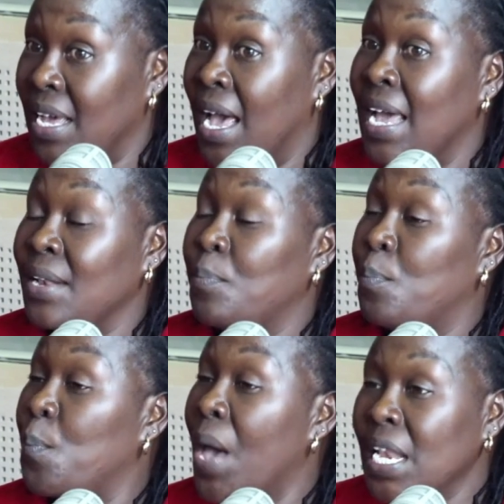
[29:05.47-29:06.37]
And
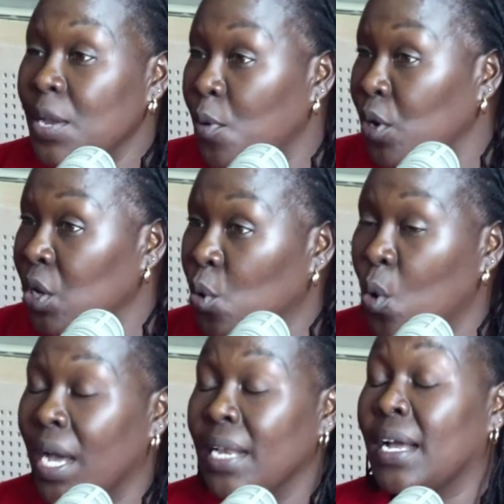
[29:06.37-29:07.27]
anybody
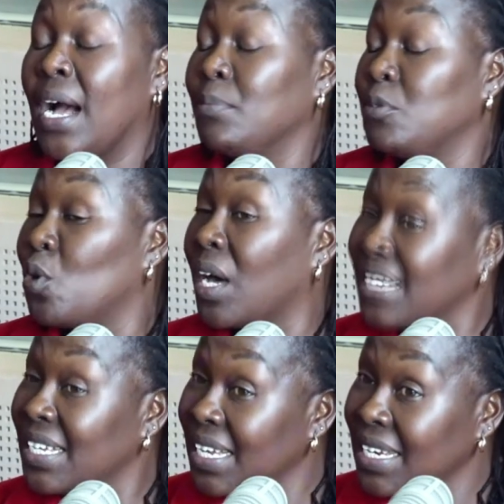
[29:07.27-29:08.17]
who can come to
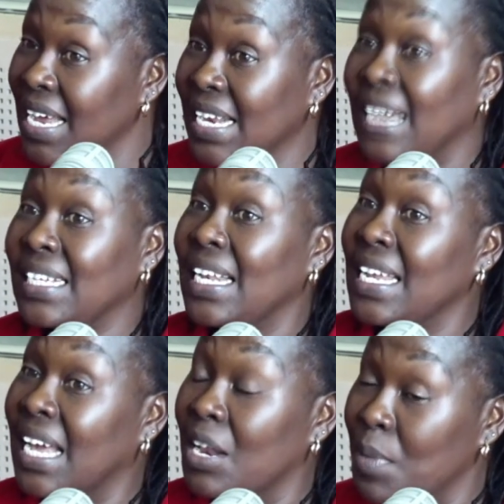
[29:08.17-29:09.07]
Catalate and
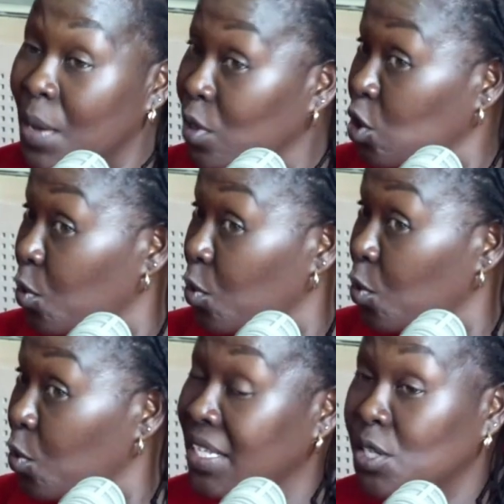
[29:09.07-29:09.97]
Catalate can be able to
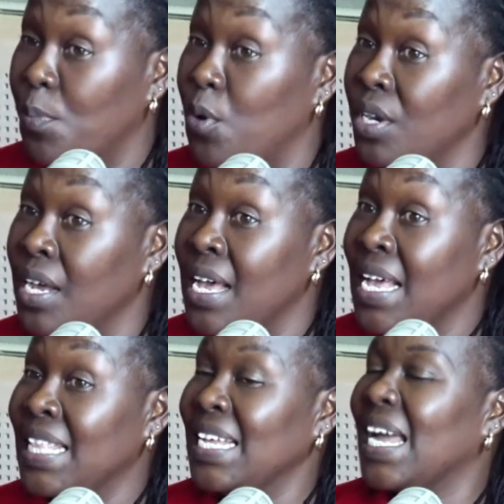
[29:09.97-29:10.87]
provide that support,
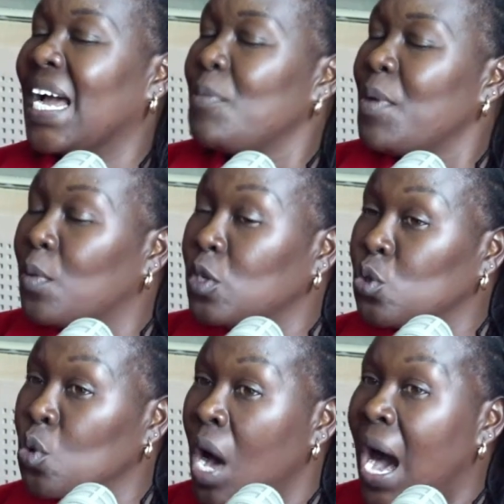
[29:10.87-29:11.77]
then they can be able
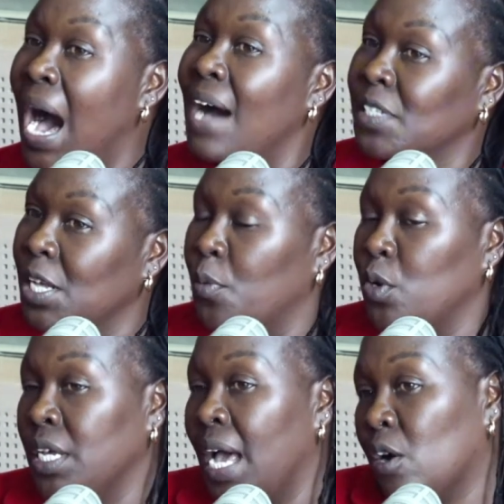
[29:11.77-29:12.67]
to have
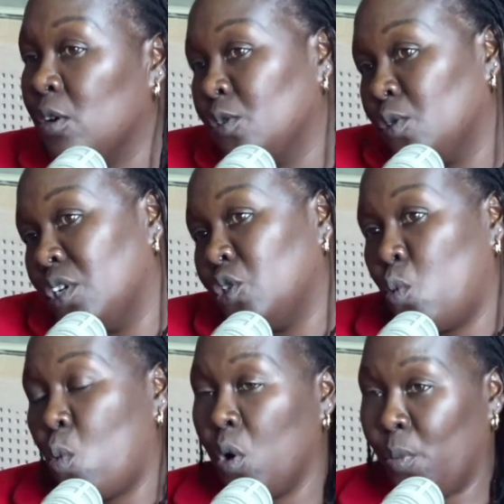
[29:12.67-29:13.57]
somebody, a consultant to
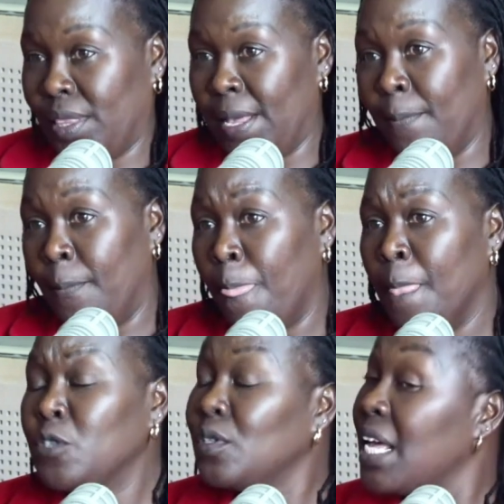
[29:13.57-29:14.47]
work with them.
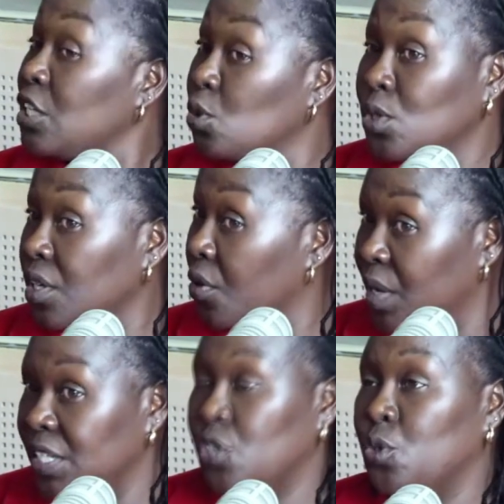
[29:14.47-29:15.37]
So there are tools,
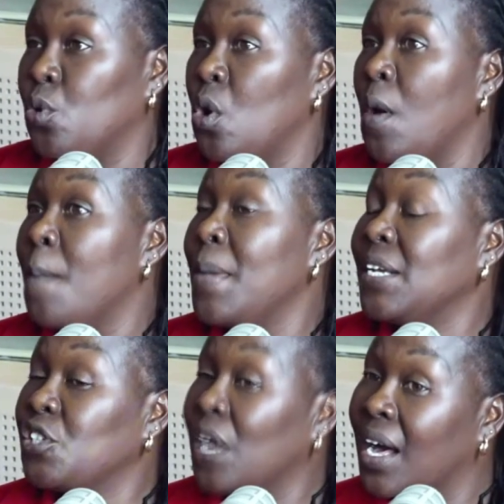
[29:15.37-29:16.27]
Grace, to
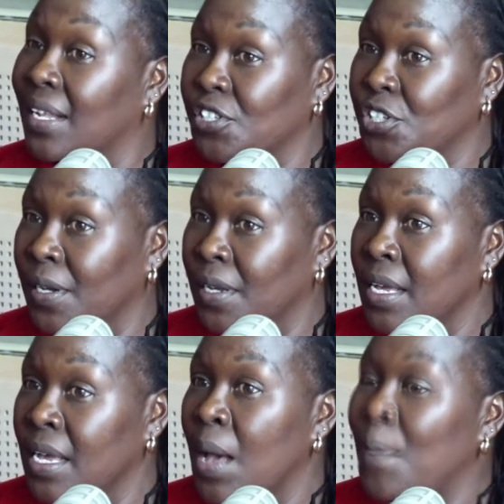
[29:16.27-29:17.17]
measure culture.
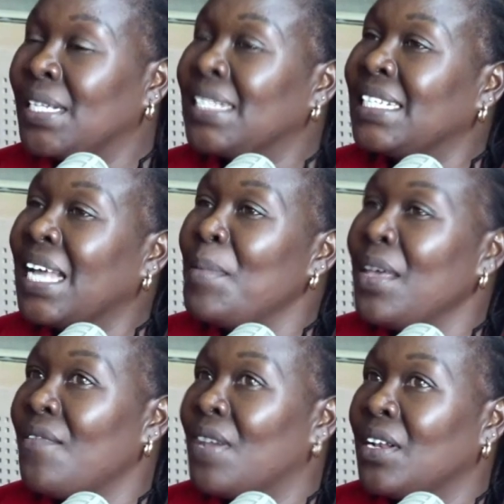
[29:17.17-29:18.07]
Yes. But some
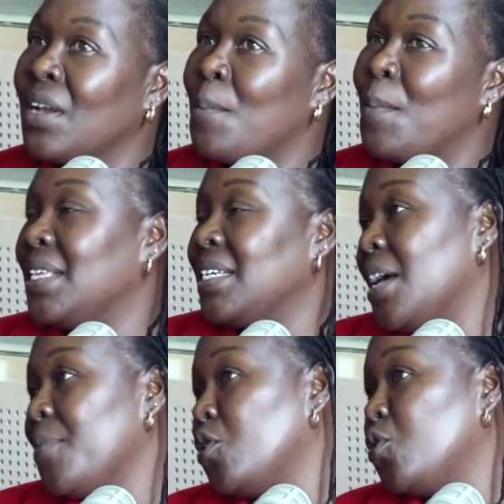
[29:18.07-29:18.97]
even, by the
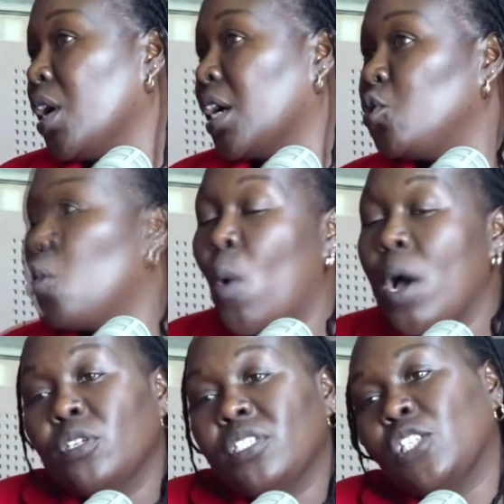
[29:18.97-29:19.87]
time you're doing a tool, why
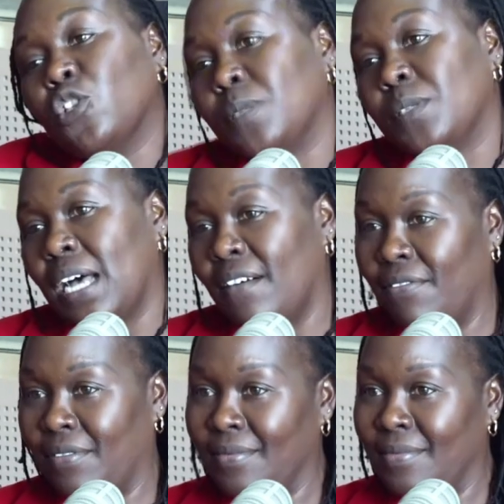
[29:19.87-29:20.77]
not just observe
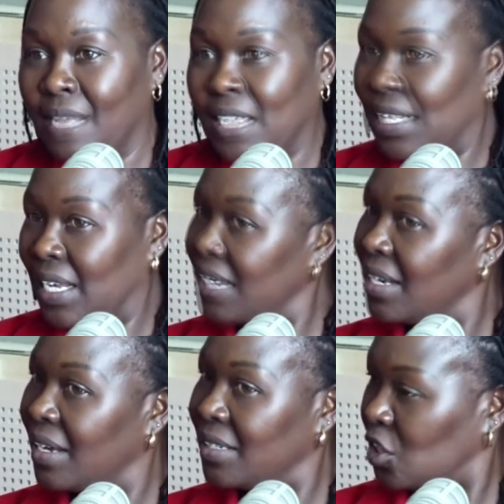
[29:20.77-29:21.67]
as a
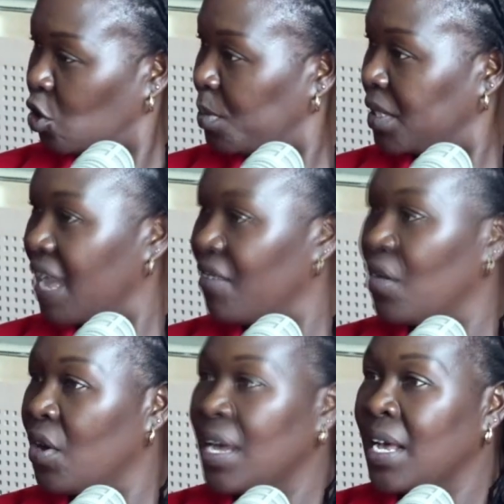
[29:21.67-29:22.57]
leader? Just observe
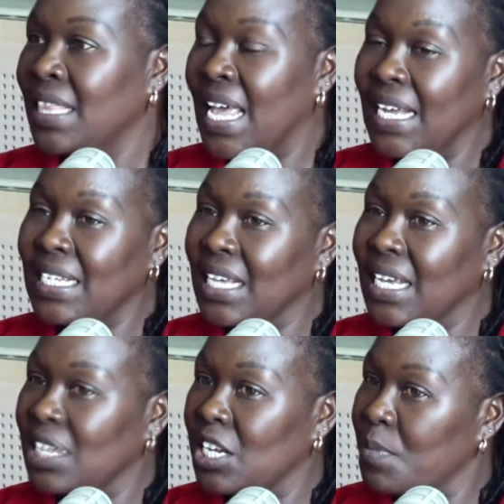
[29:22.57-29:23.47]
the
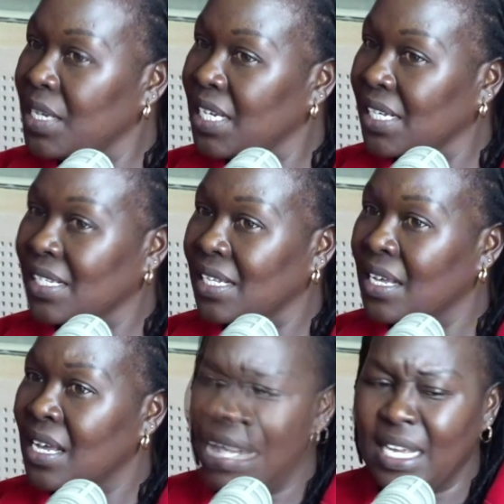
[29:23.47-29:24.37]
etiquette in meetings,
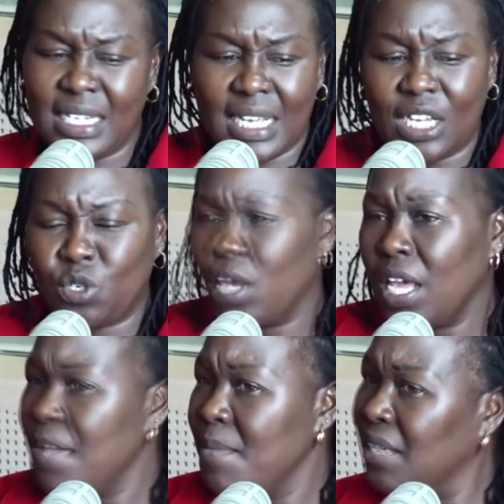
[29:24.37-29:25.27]
etiquette on
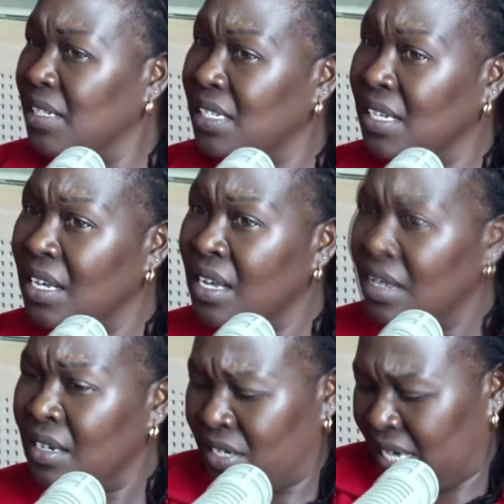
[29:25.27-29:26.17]
emails,
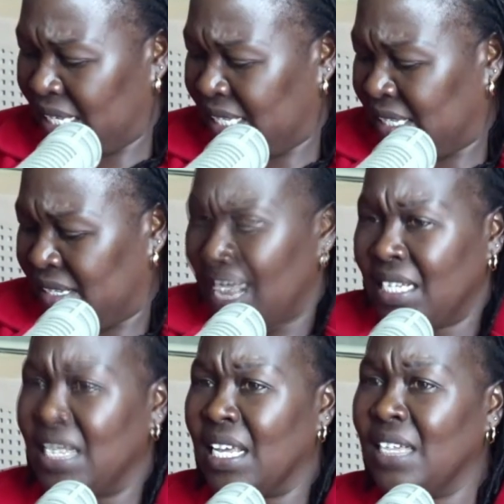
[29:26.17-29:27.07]
dress
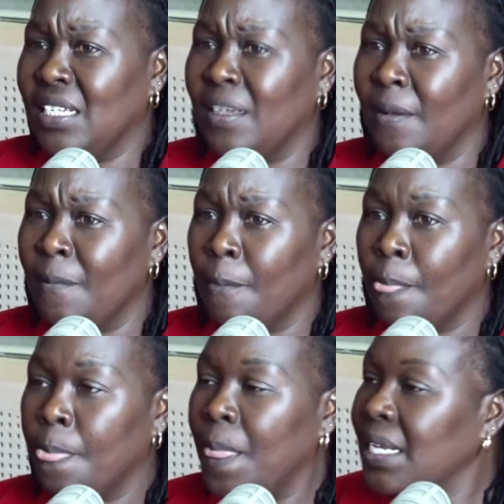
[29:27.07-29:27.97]
etiquette
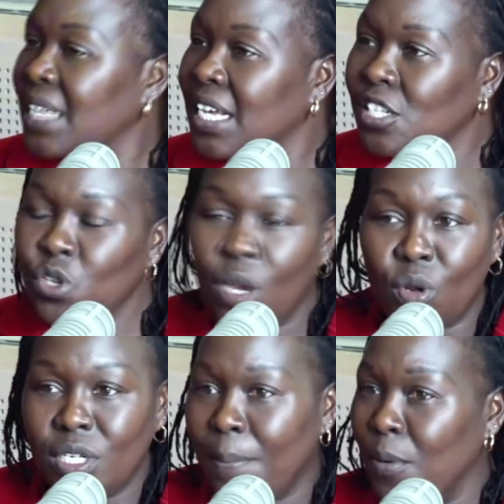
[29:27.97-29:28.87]
that tells you a
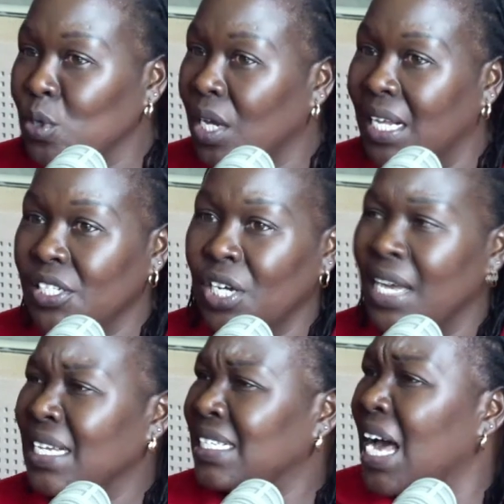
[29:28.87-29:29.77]
lot about culture.
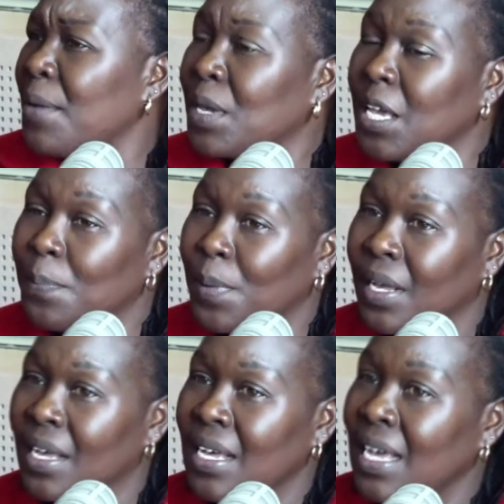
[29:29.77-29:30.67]

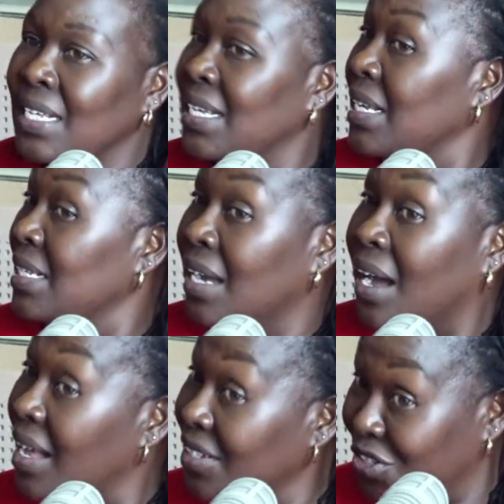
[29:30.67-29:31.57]
Timekeeping is a is a
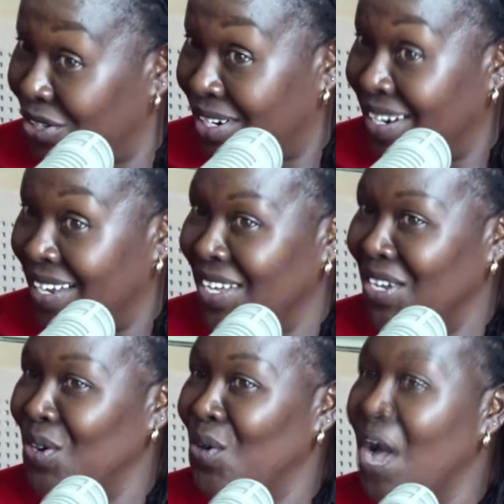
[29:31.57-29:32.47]
culture. Yes. You
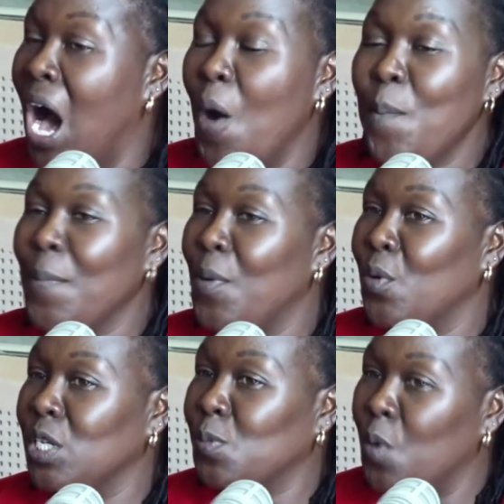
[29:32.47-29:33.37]
know how people
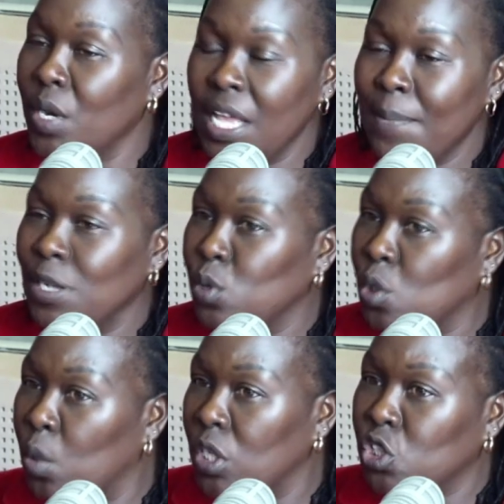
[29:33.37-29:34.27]
respond emails
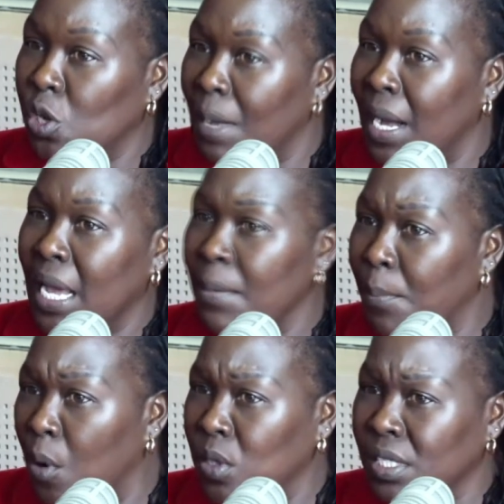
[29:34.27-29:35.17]
with question mark and
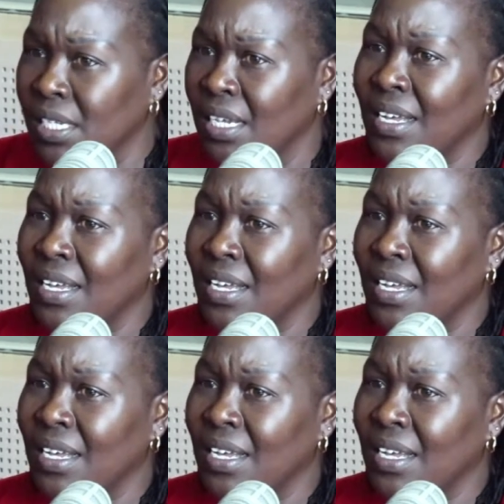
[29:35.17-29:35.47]
bolds.